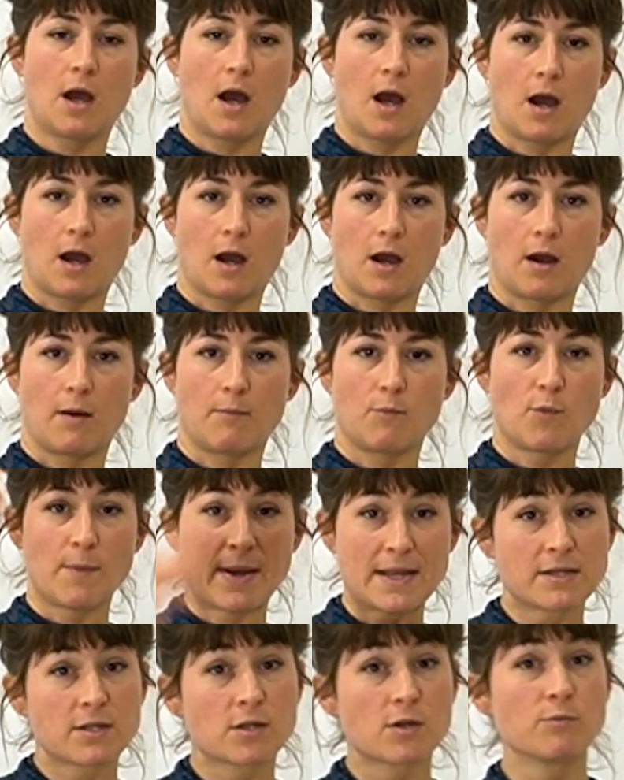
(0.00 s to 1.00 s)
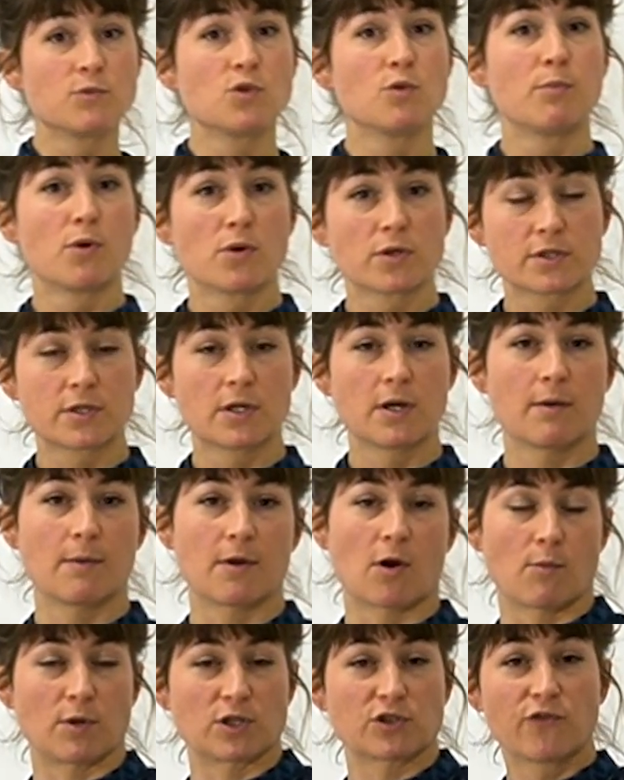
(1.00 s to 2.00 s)
momentum you put,
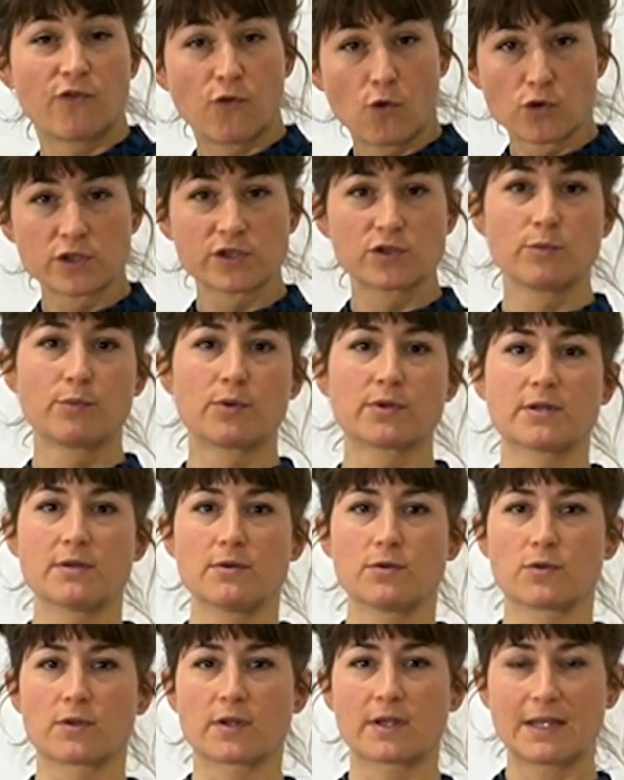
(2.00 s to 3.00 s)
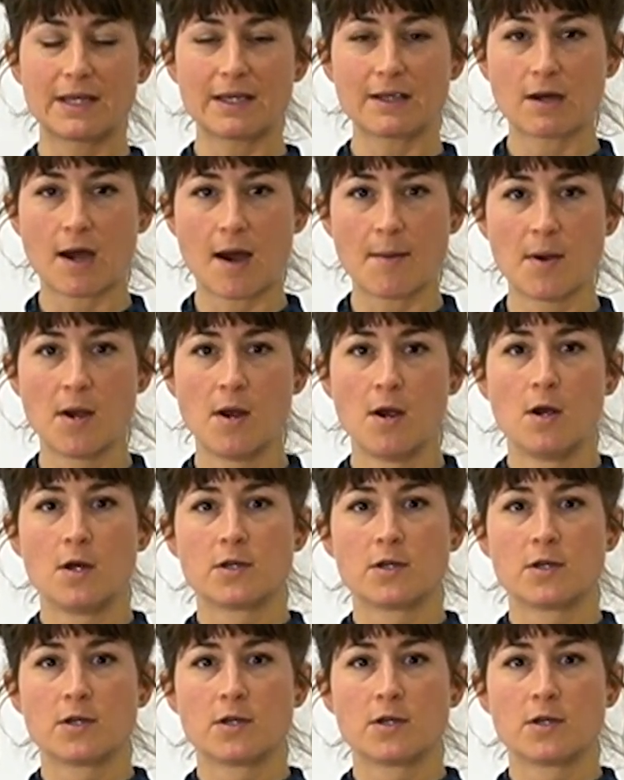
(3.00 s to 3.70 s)
how much force you put into the kick up.